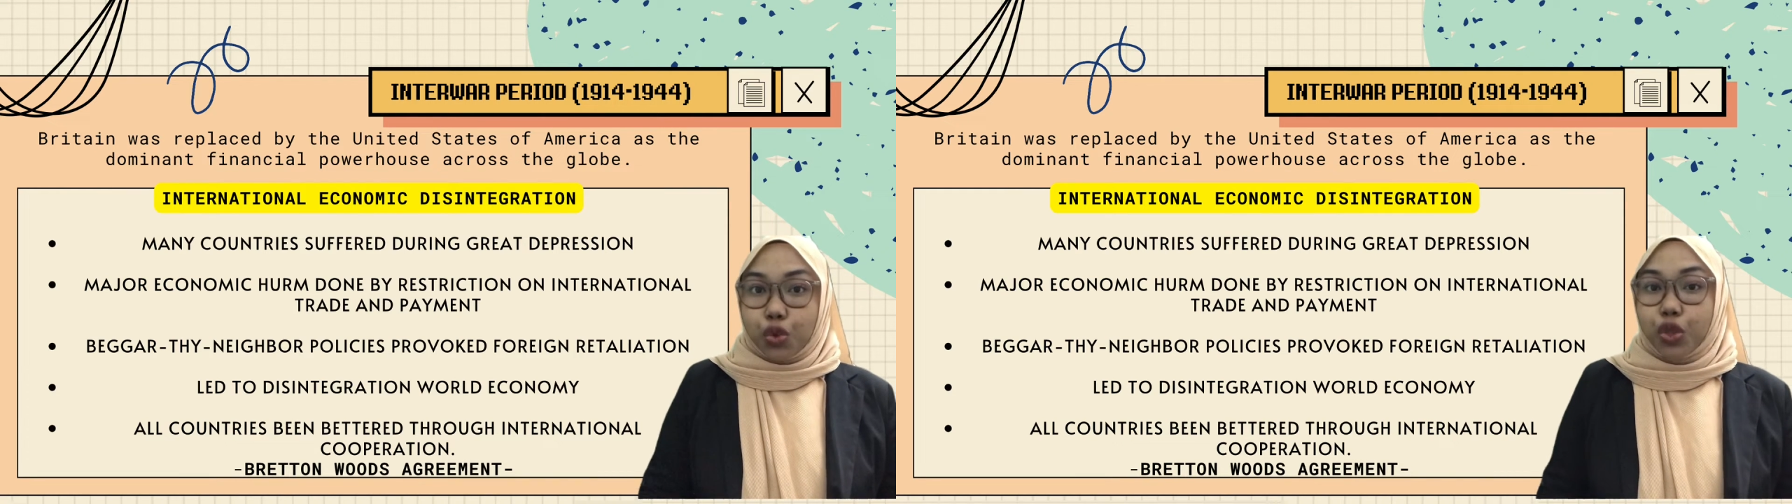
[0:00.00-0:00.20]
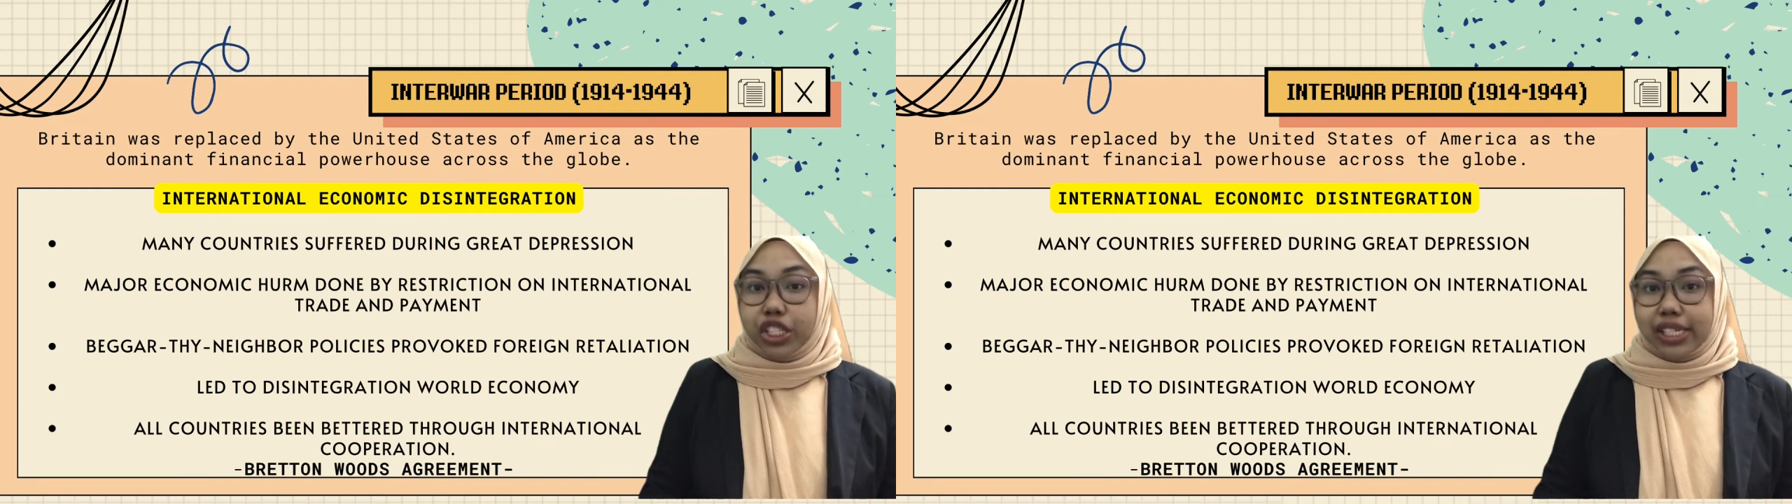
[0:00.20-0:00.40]

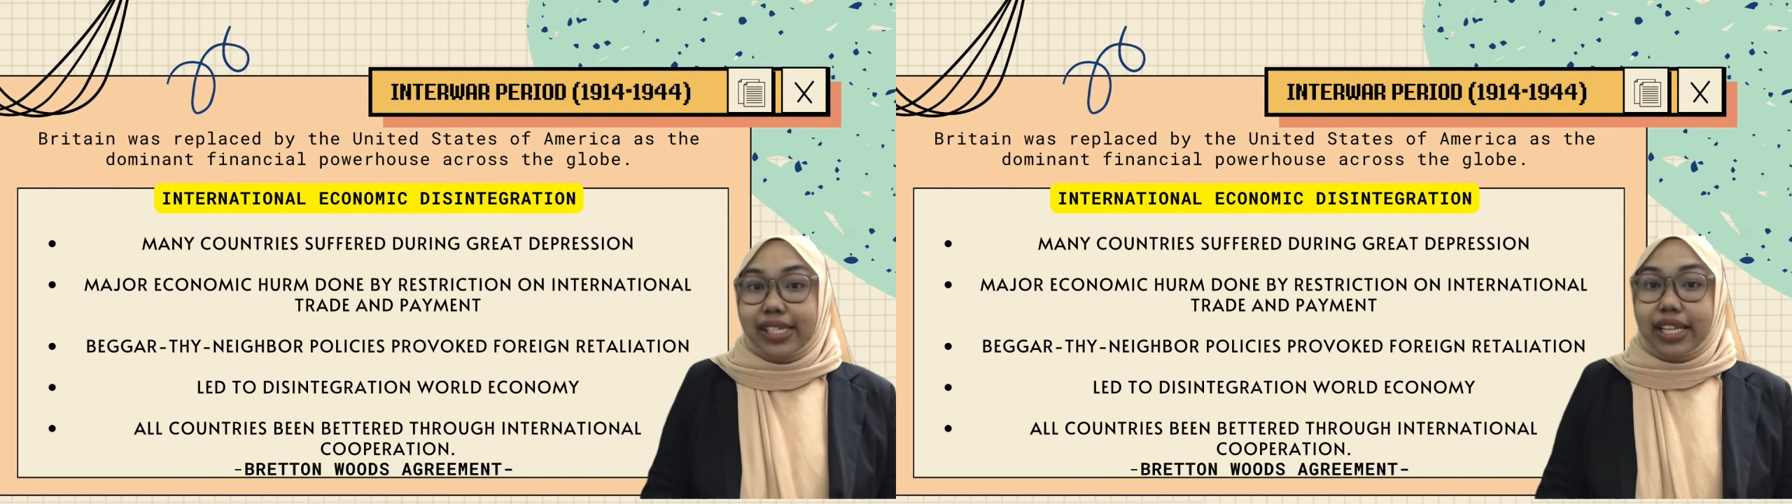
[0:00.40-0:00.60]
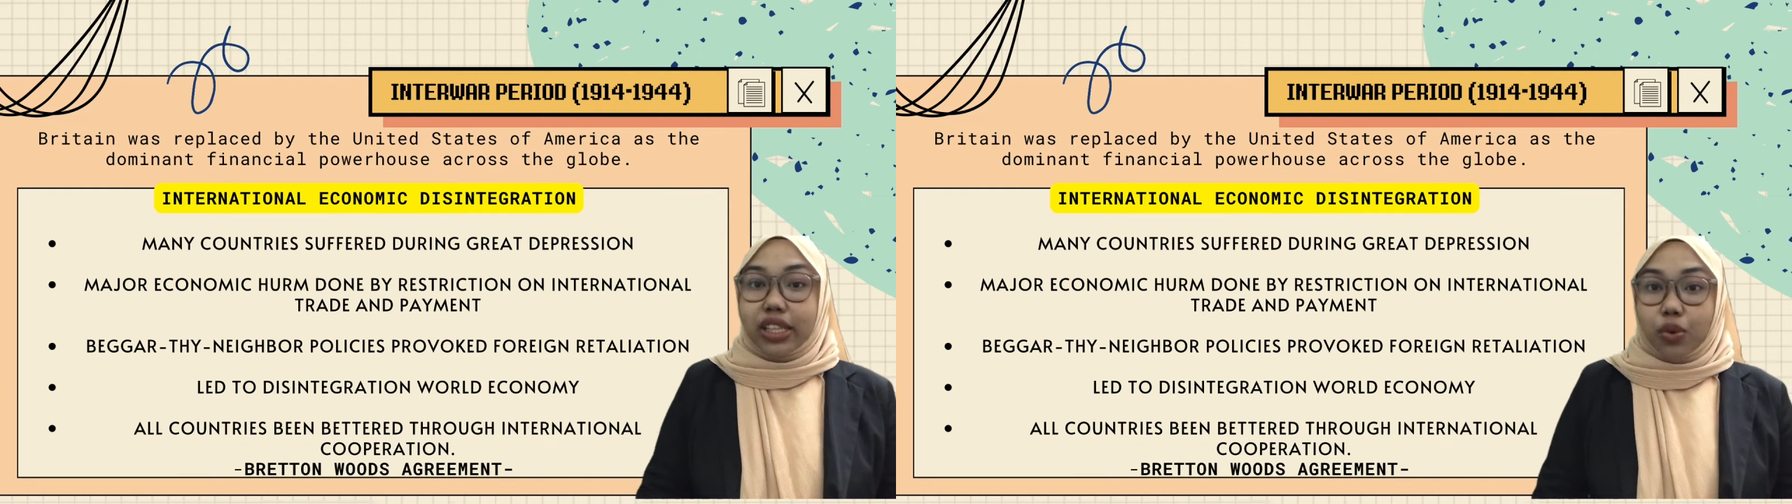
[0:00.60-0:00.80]
which is
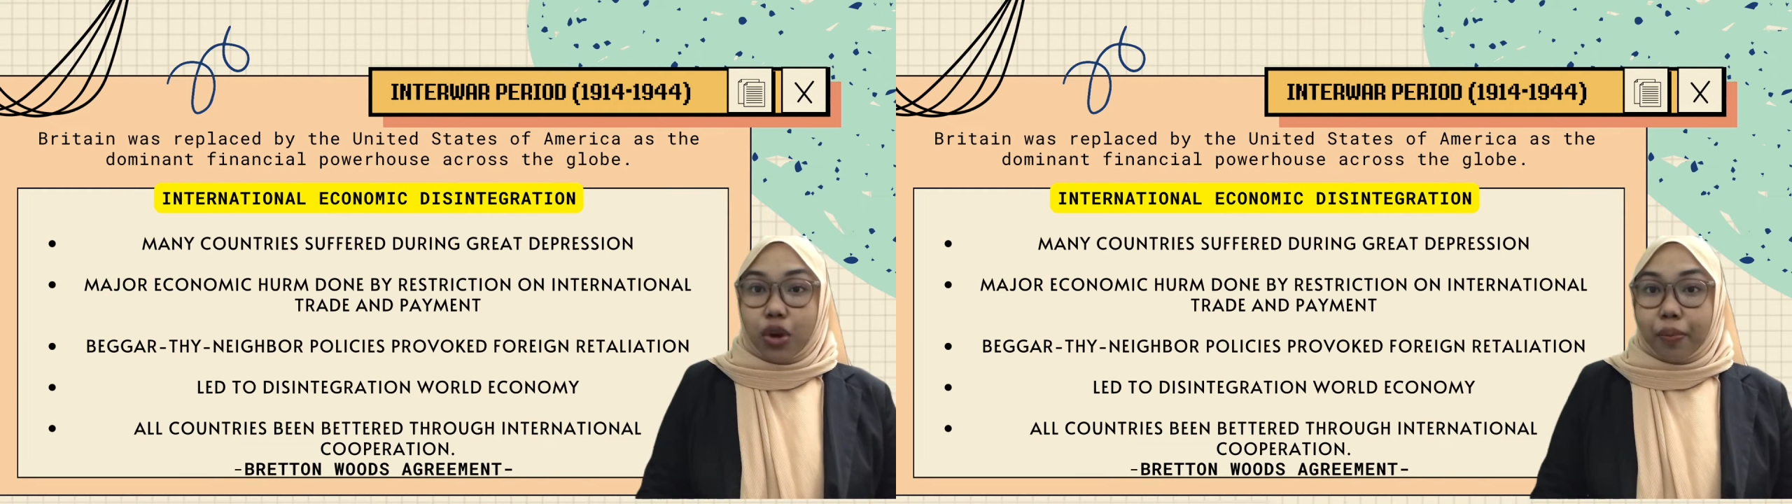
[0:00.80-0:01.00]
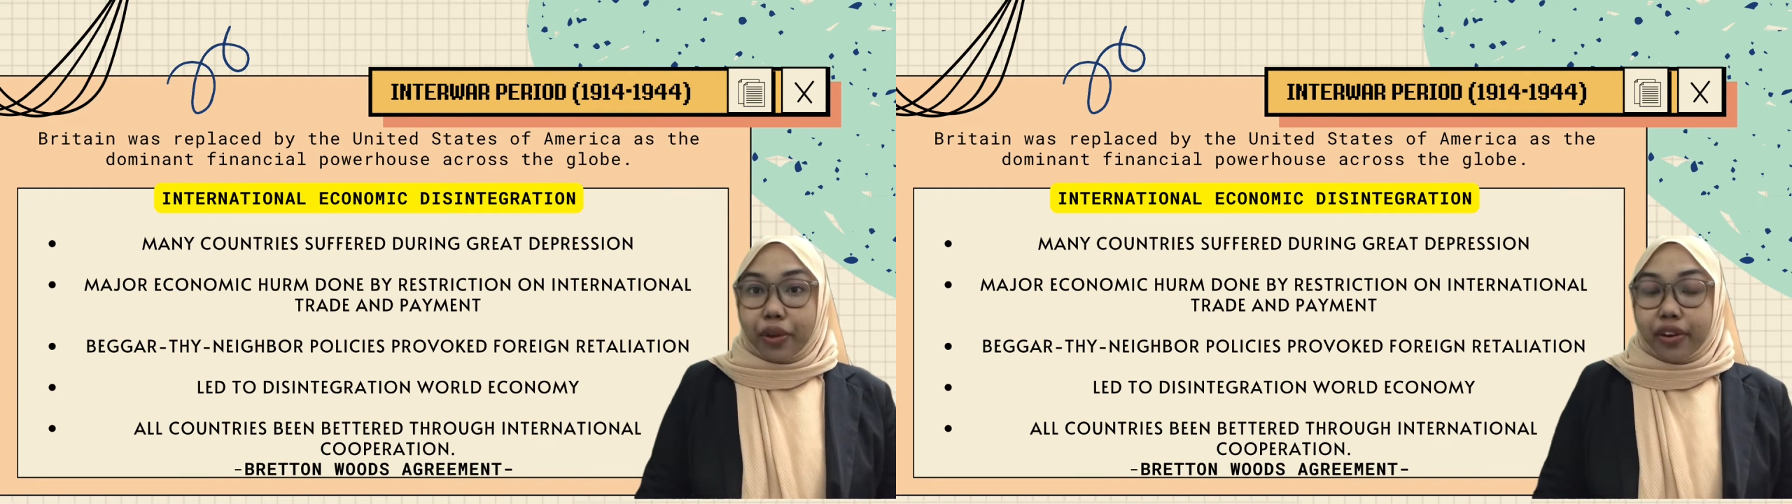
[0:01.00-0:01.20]

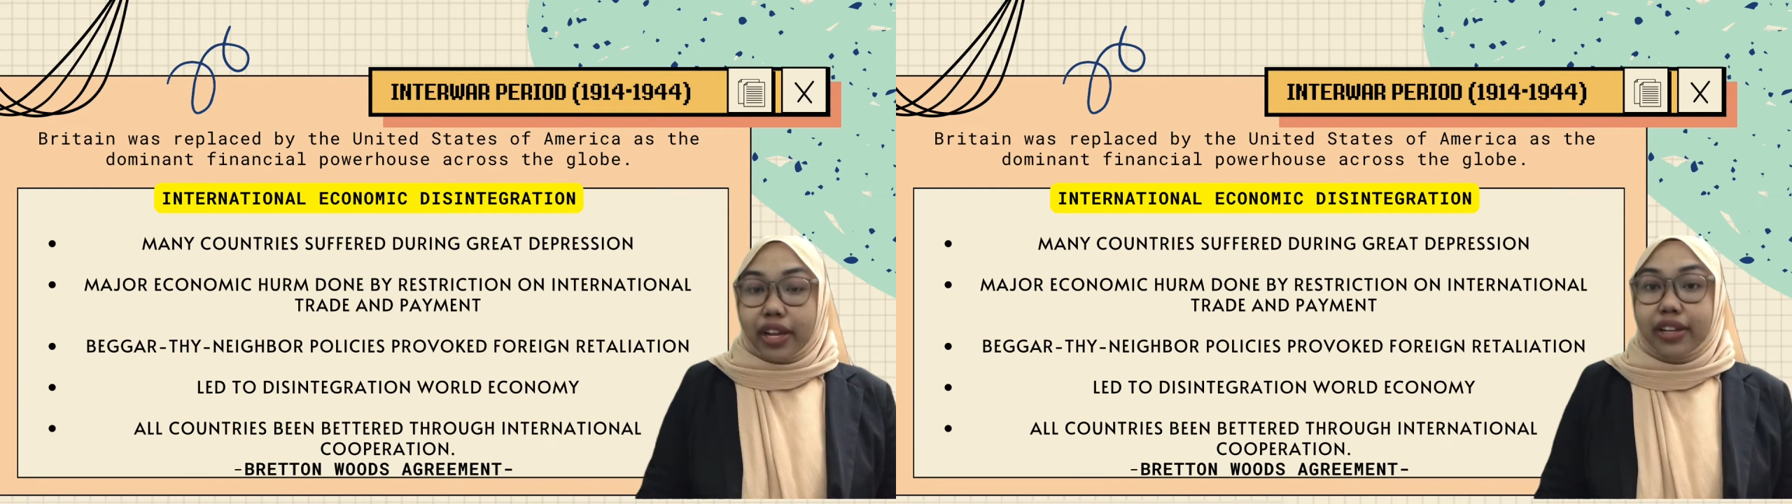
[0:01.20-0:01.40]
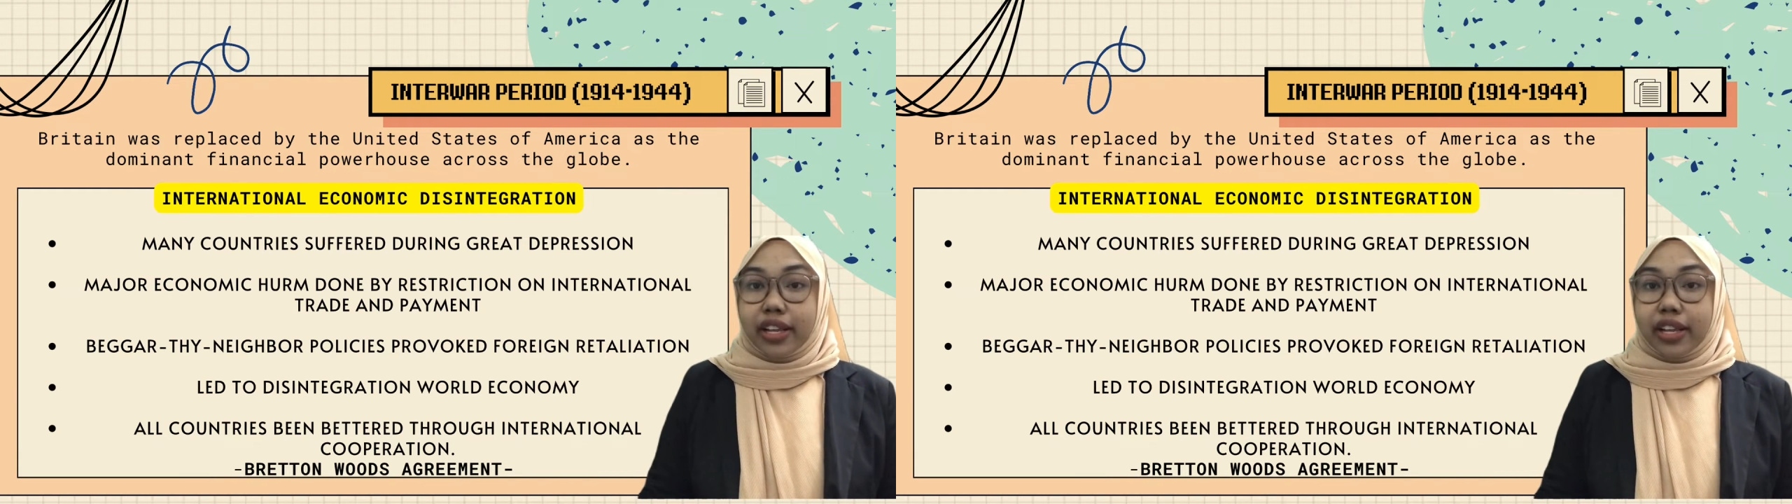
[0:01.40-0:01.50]
interwar period